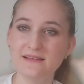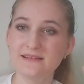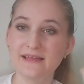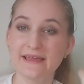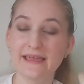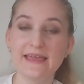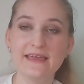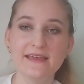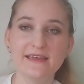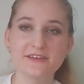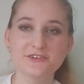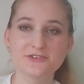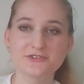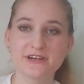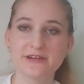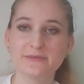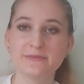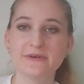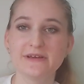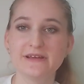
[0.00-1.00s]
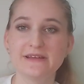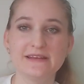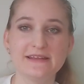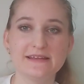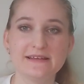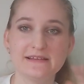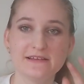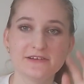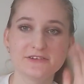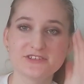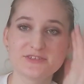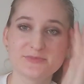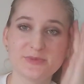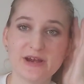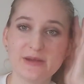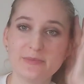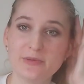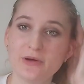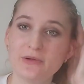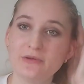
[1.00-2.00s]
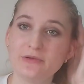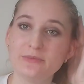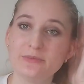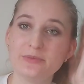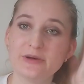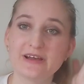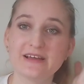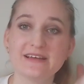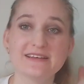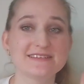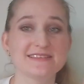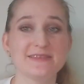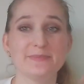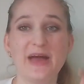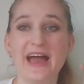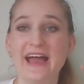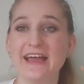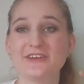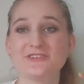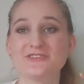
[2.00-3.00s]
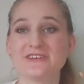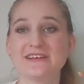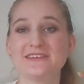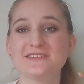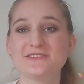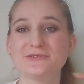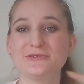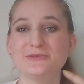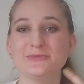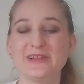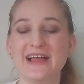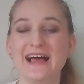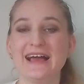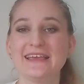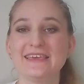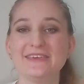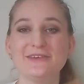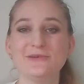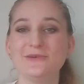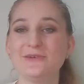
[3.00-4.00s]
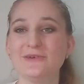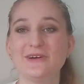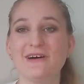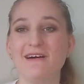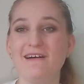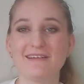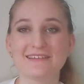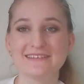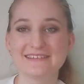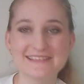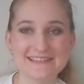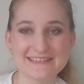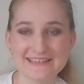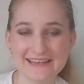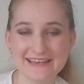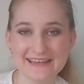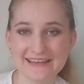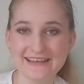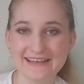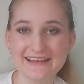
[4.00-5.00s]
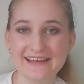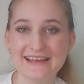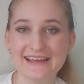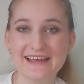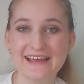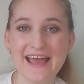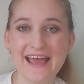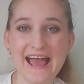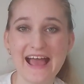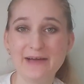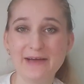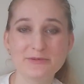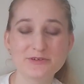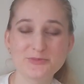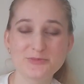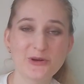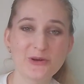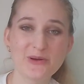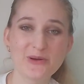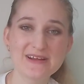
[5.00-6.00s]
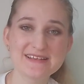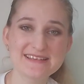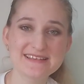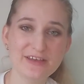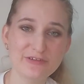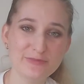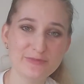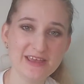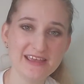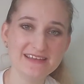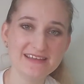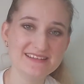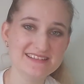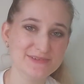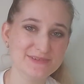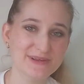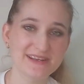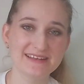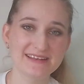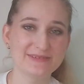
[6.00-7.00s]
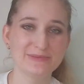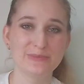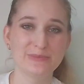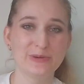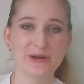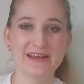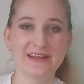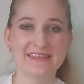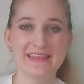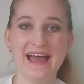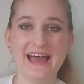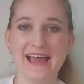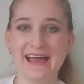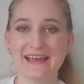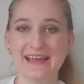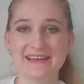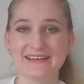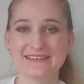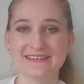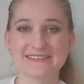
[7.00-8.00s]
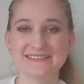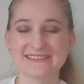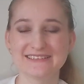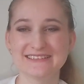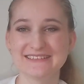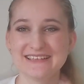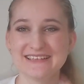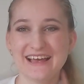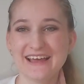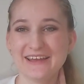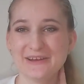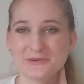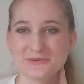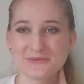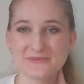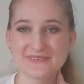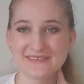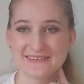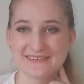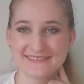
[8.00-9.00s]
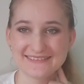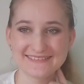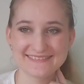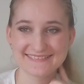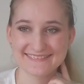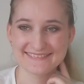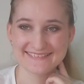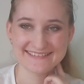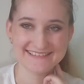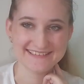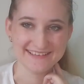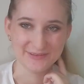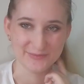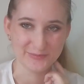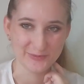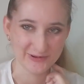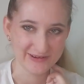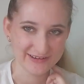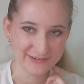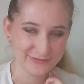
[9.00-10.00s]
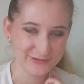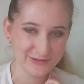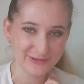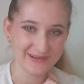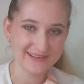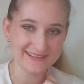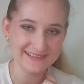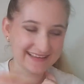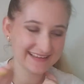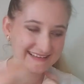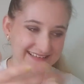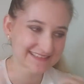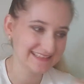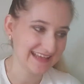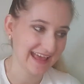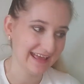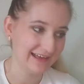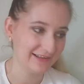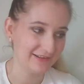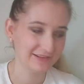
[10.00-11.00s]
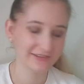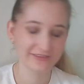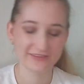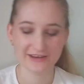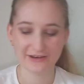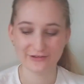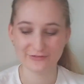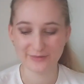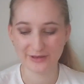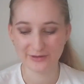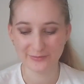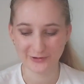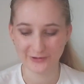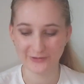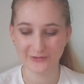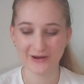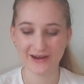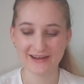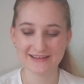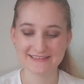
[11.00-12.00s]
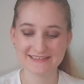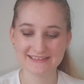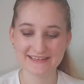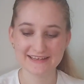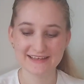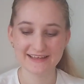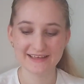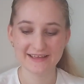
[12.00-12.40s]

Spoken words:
like hair treatment in a little spray bottle, but because the packaging is all black you can't see how much progress I've made, so I didn't bring that because I don't see the point if you can't like tell that I've made progress.